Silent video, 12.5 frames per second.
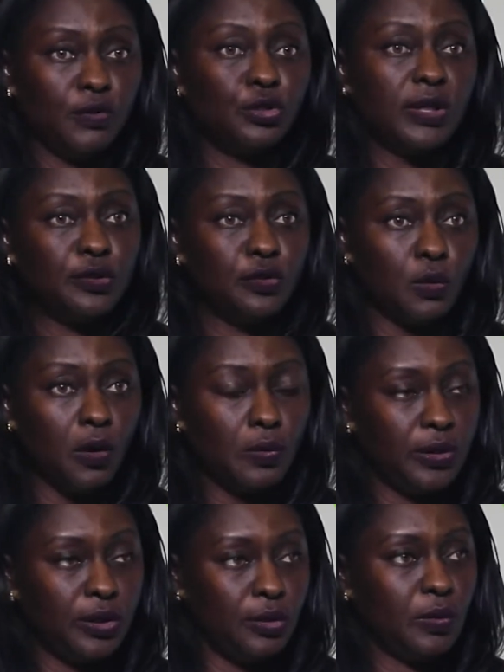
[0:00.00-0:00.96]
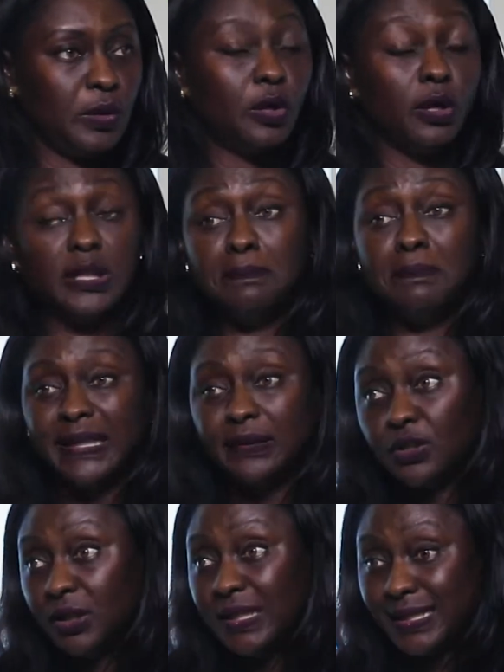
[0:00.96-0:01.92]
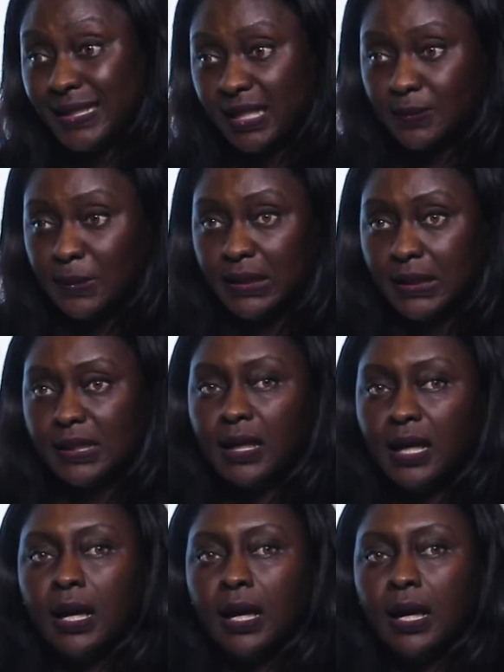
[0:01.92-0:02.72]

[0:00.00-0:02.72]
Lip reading: We try to work with you. We call it mentored assessment.